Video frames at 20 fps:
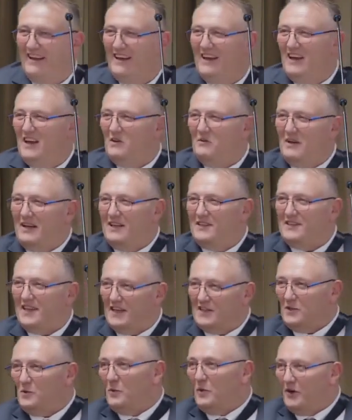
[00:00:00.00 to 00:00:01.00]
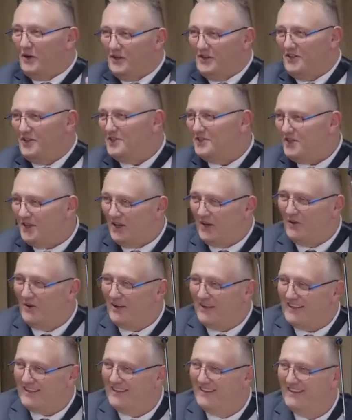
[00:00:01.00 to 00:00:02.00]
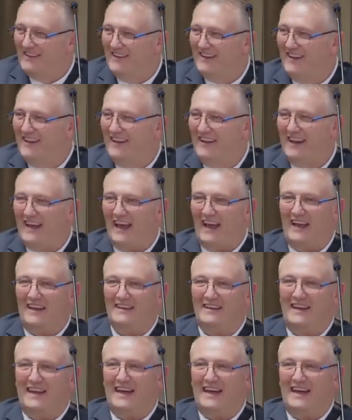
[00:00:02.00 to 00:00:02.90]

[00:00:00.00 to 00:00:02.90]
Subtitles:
when he says a word, just to do it. And